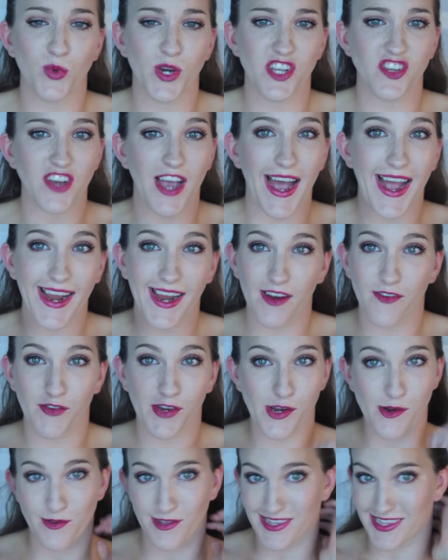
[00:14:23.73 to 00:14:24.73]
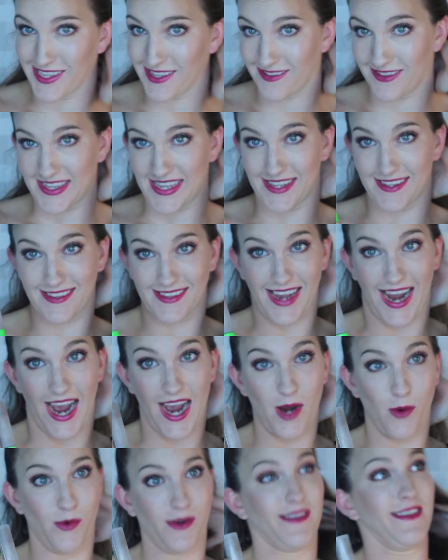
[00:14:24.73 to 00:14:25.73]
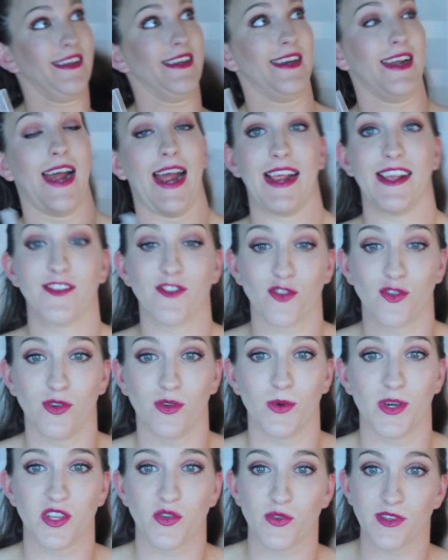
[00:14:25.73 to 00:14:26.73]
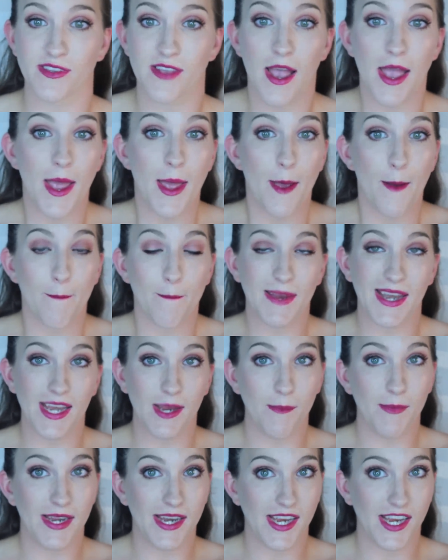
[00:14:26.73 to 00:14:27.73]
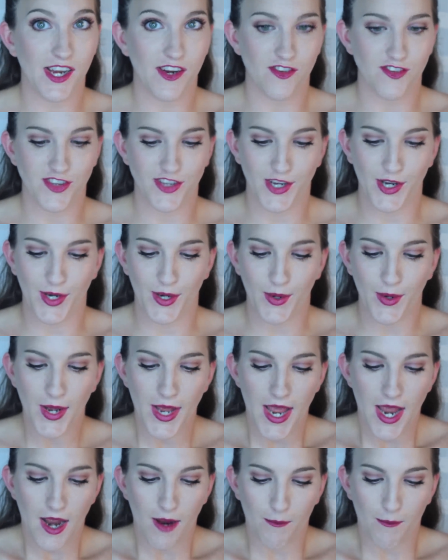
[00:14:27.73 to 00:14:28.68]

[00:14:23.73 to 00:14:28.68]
which I have used this since I was in high school, which was many, many years ago.